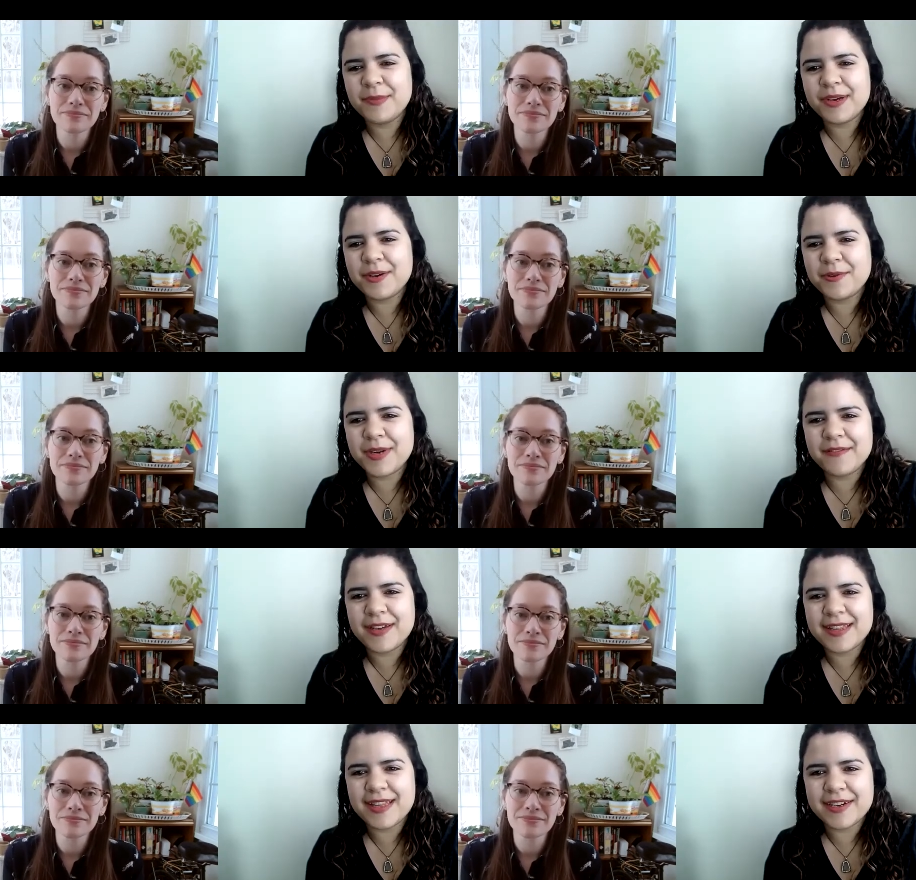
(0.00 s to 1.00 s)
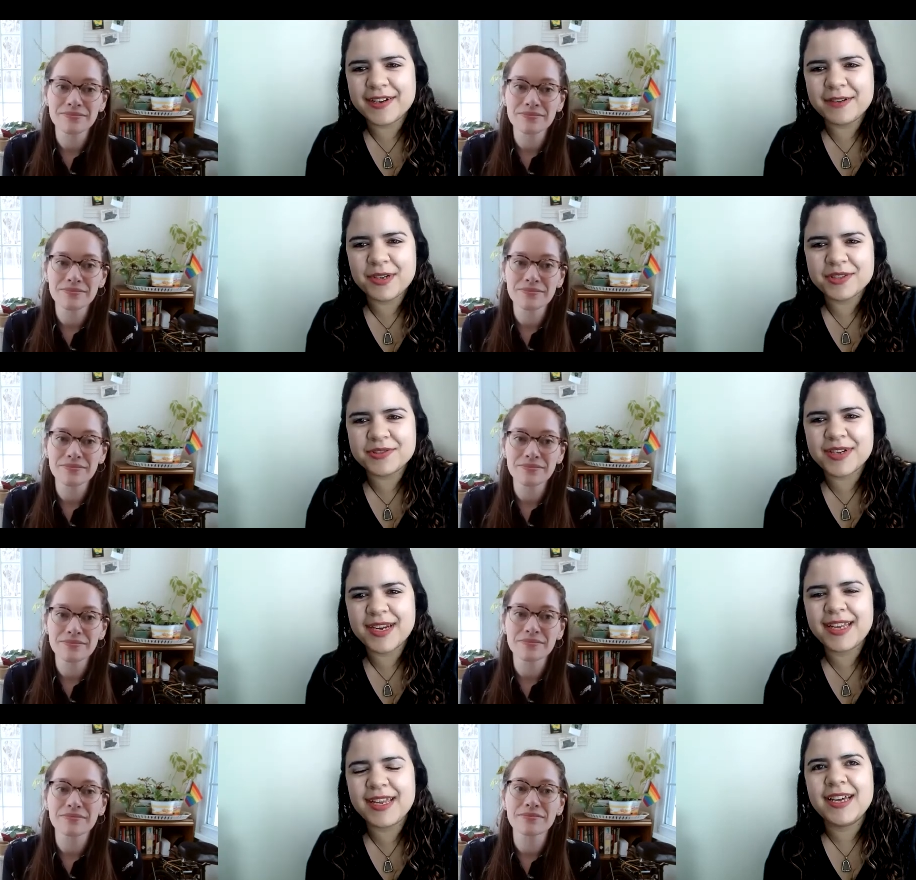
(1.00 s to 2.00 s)
Speaker 1: womanhood event here in
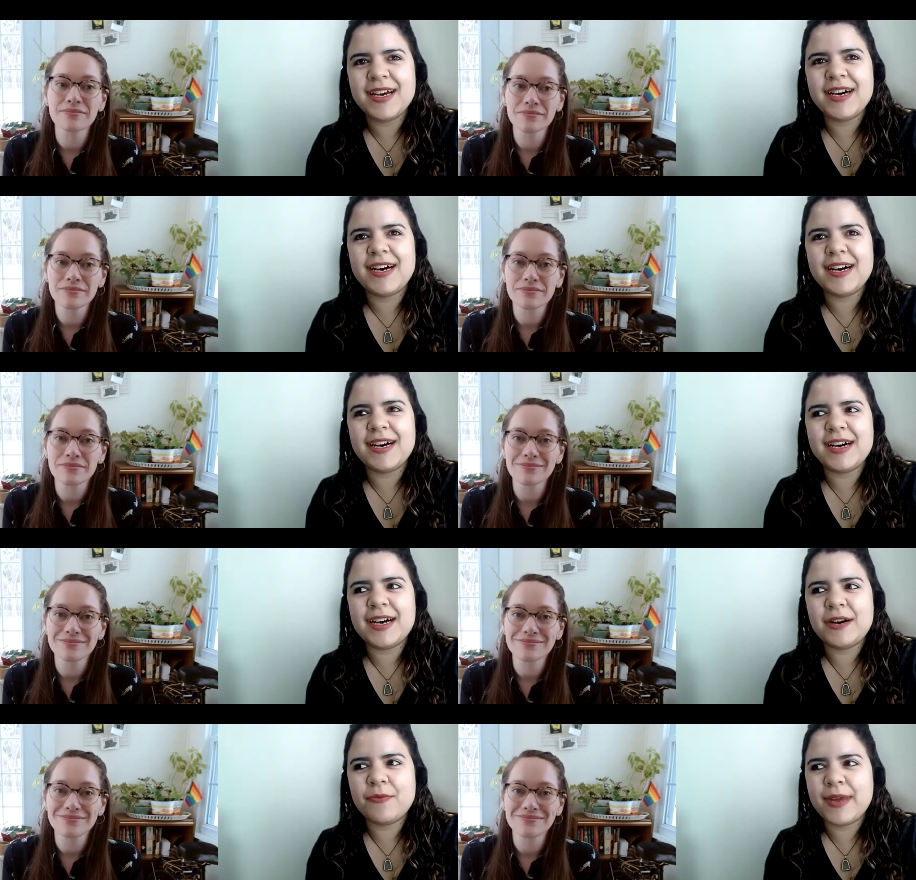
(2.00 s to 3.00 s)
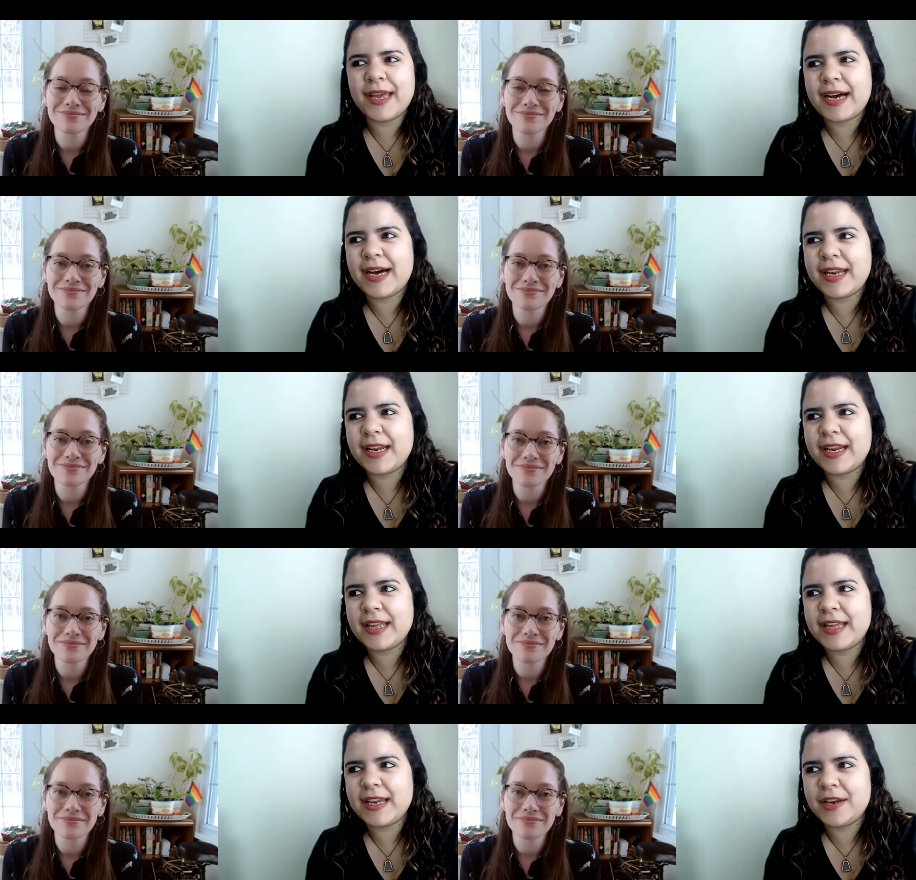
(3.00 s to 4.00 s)
Monterrey. Uh, we had it
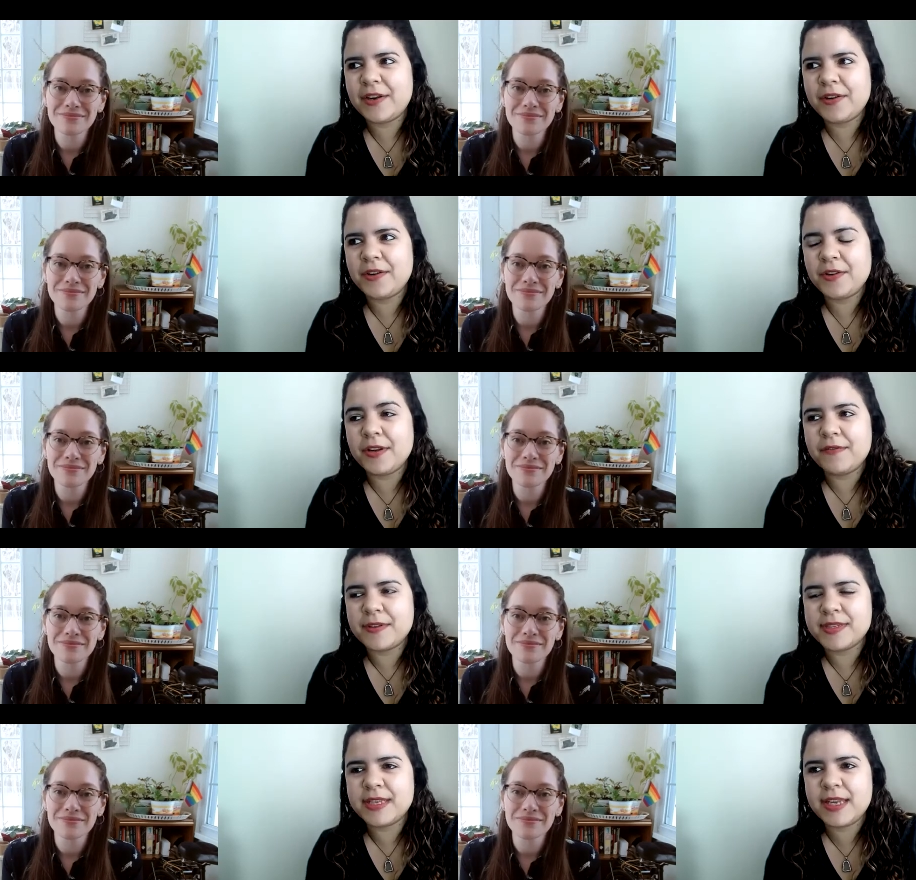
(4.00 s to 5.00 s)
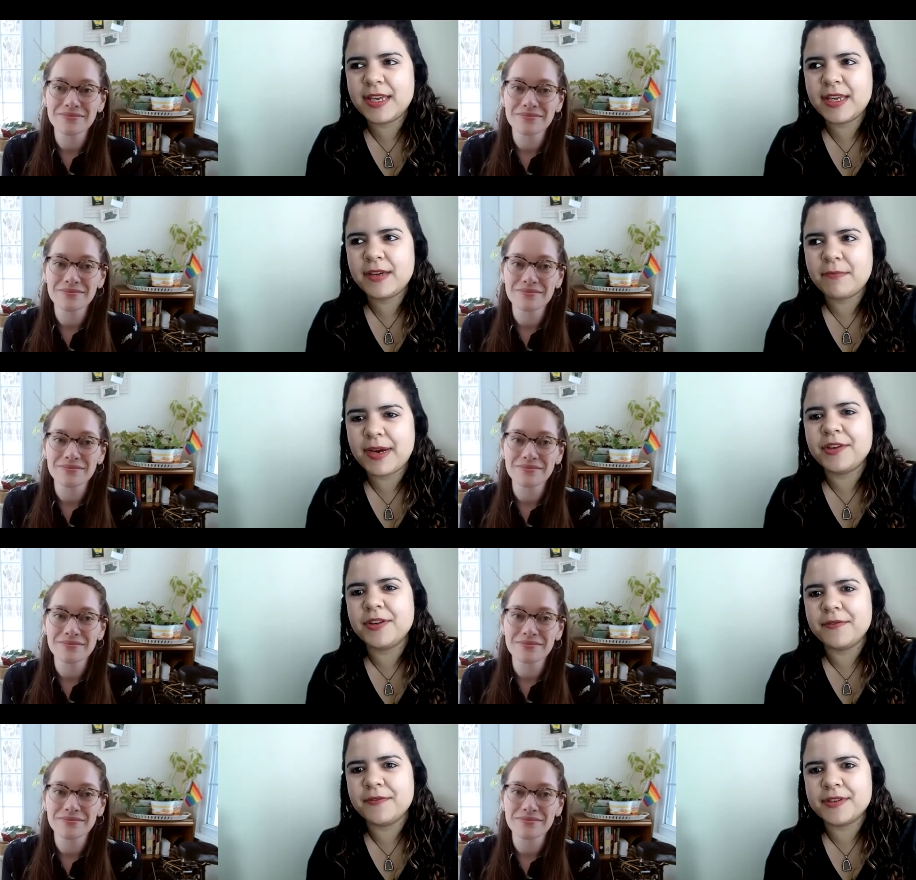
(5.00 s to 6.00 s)
in a university, my
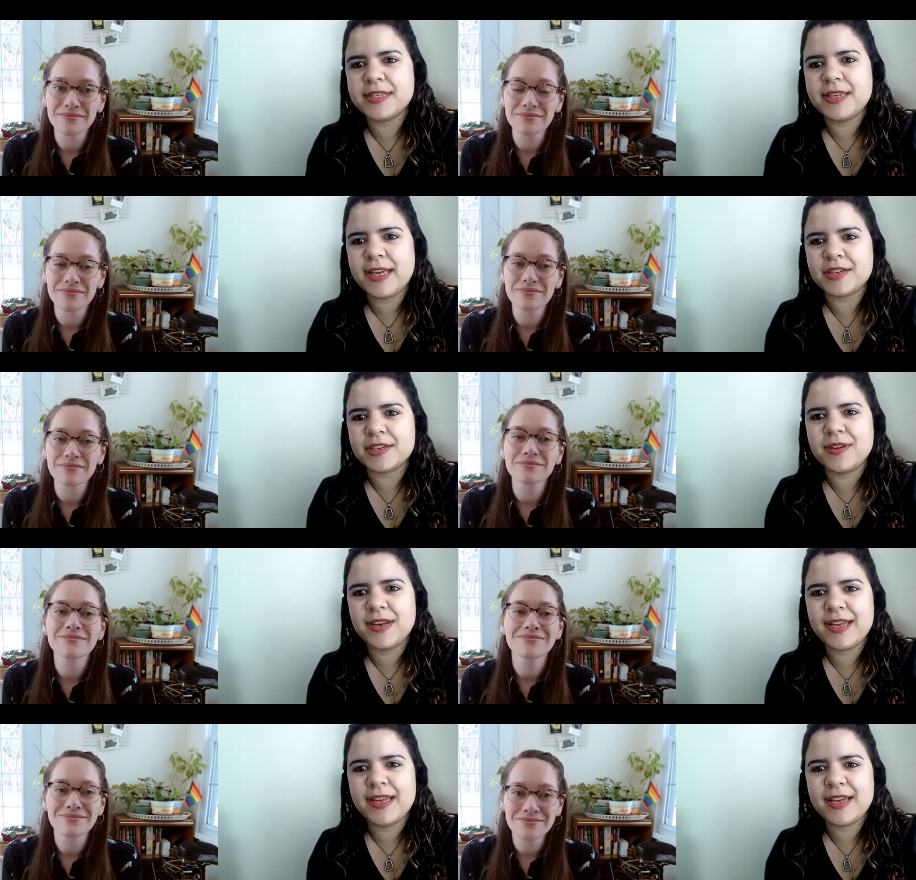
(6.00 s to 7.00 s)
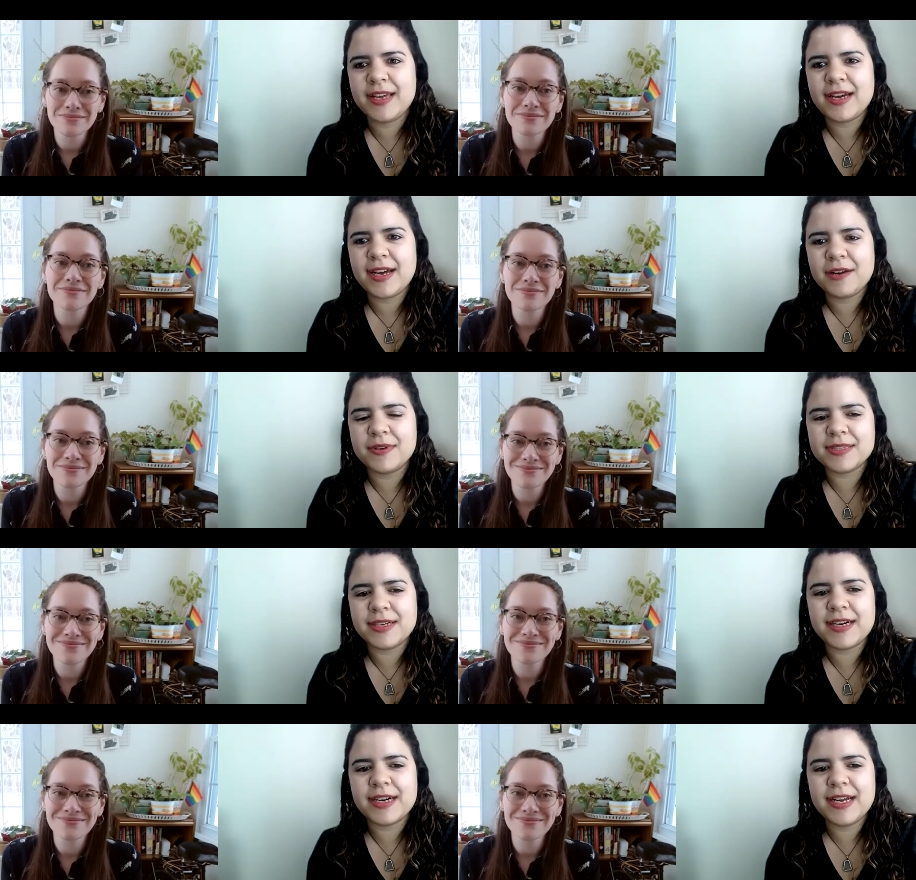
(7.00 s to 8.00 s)
university actually. I was
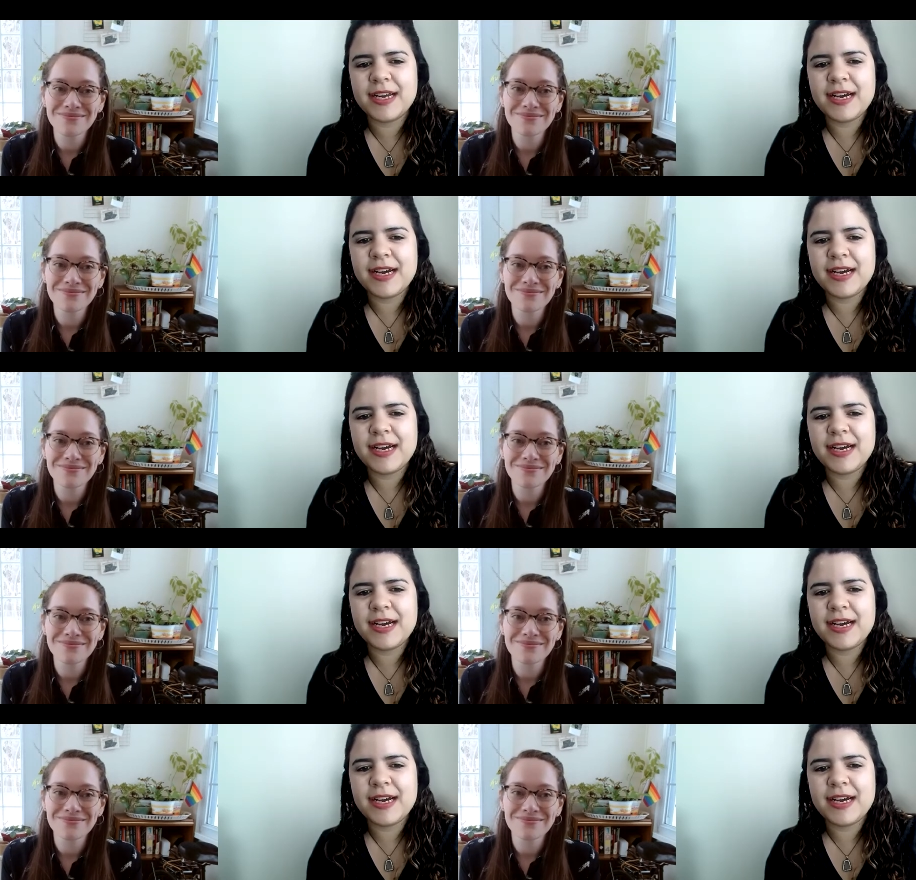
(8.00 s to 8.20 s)
there.